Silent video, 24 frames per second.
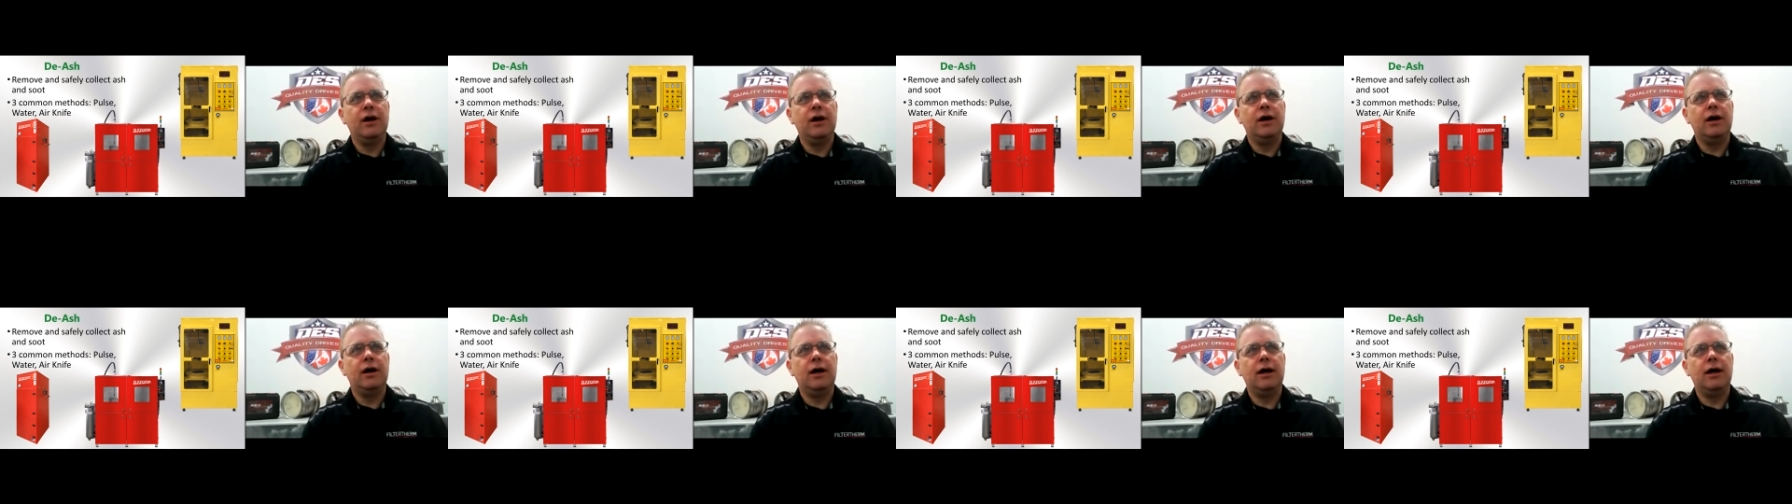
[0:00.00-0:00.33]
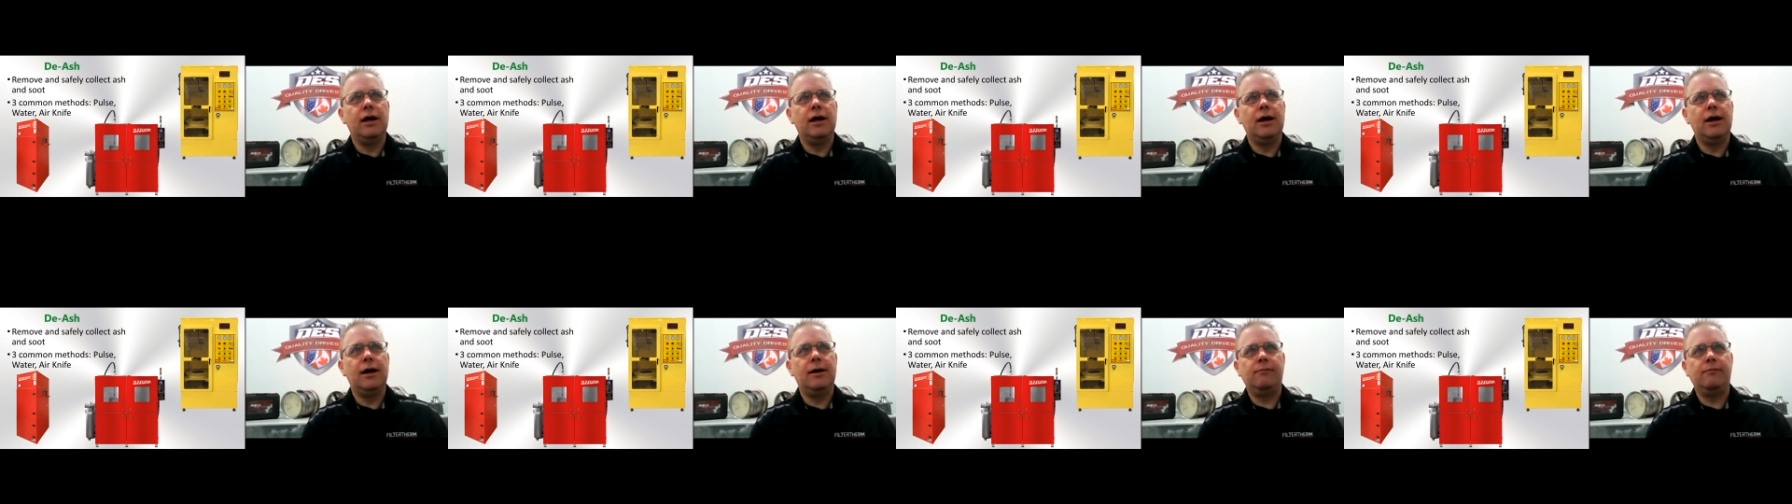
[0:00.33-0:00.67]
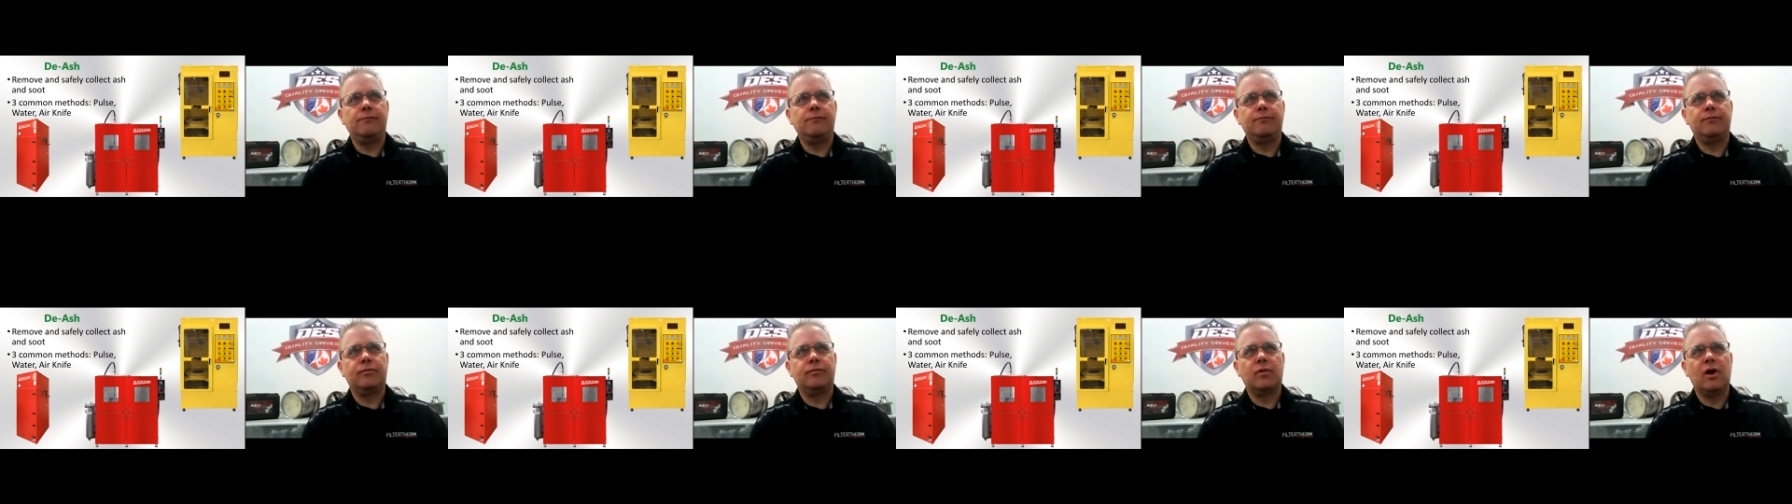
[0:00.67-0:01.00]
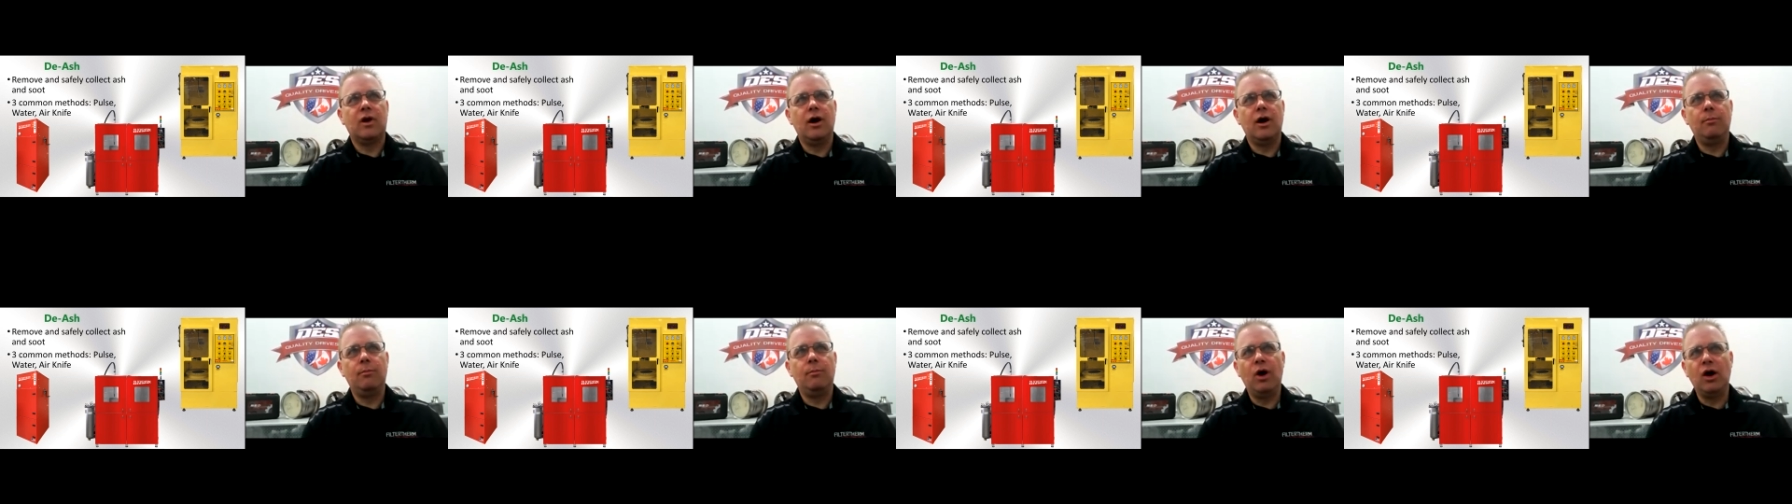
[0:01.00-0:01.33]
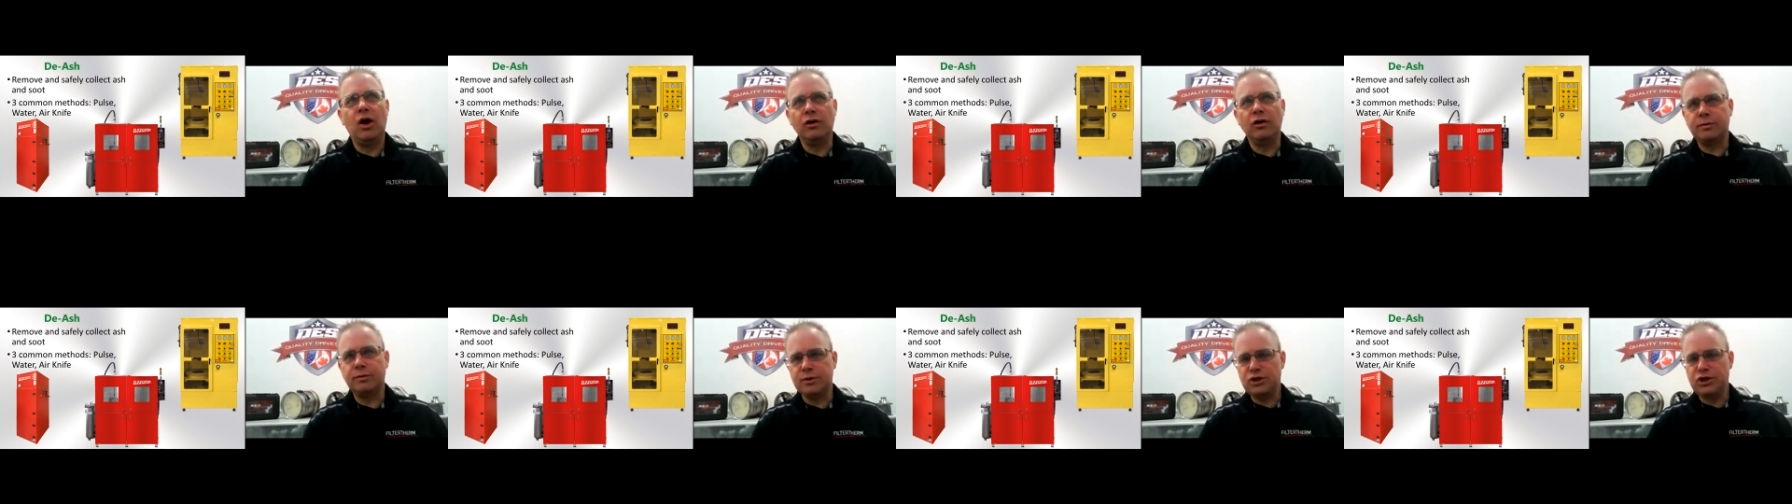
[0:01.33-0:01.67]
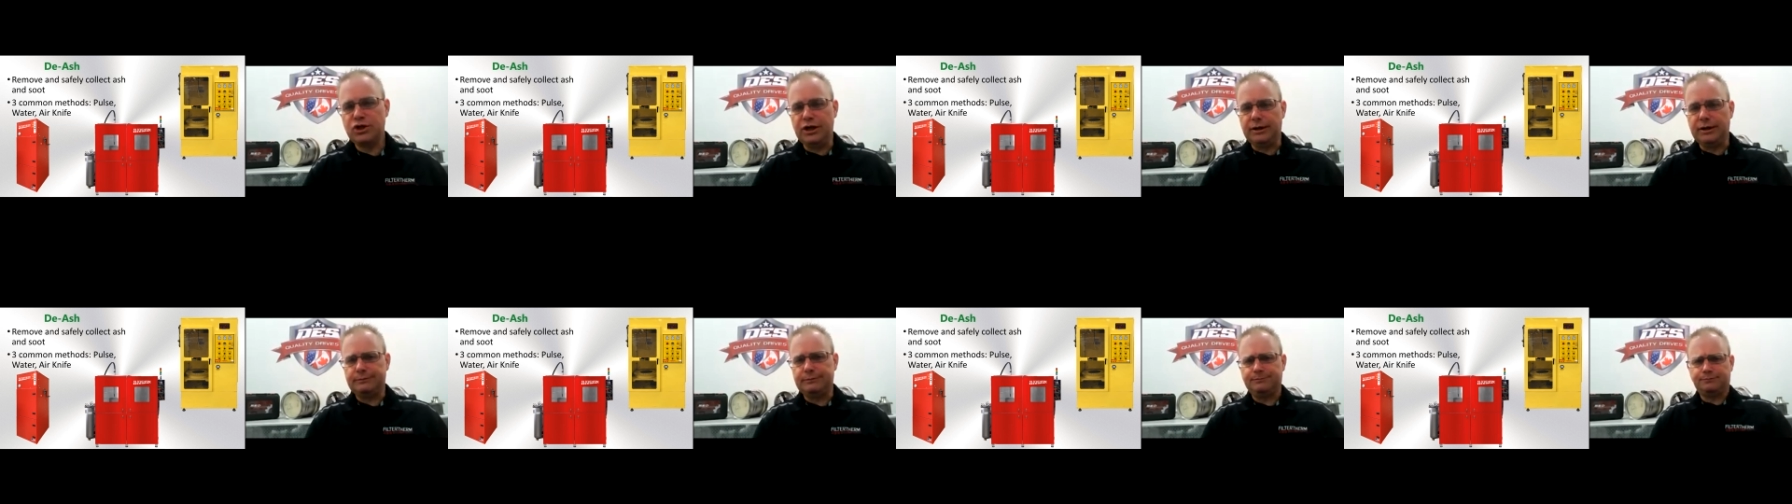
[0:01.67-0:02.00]
a pulse
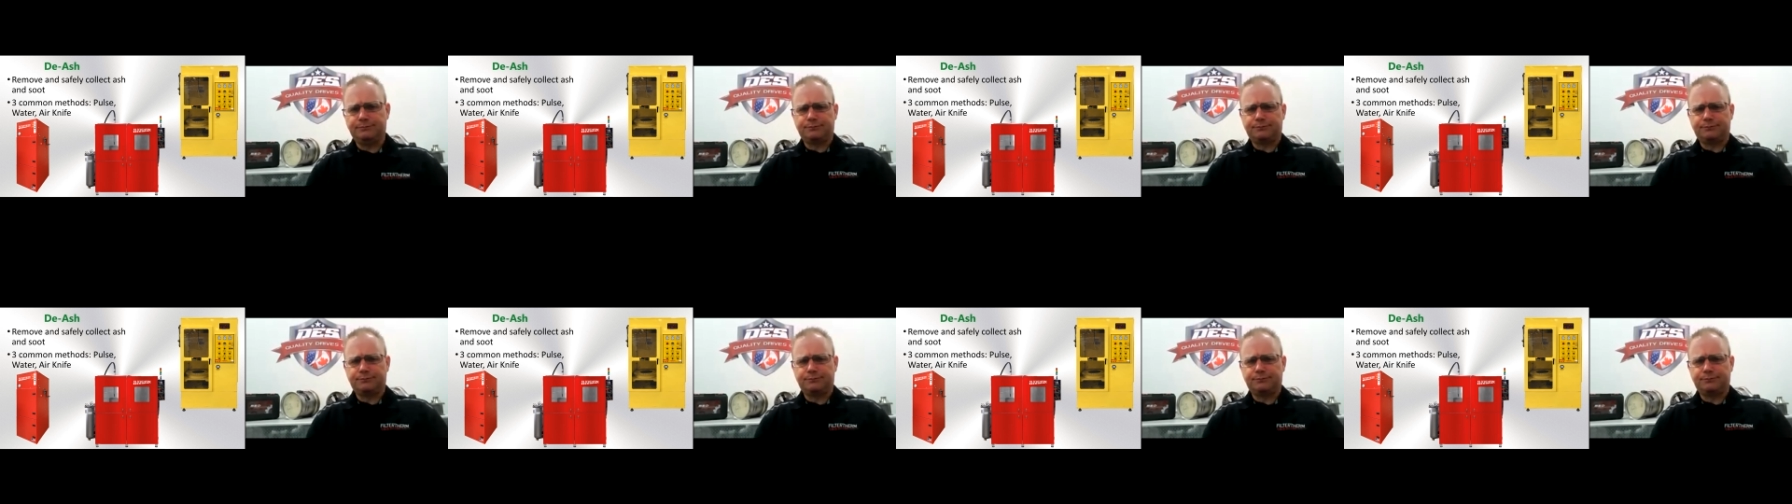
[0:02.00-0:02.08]
machine.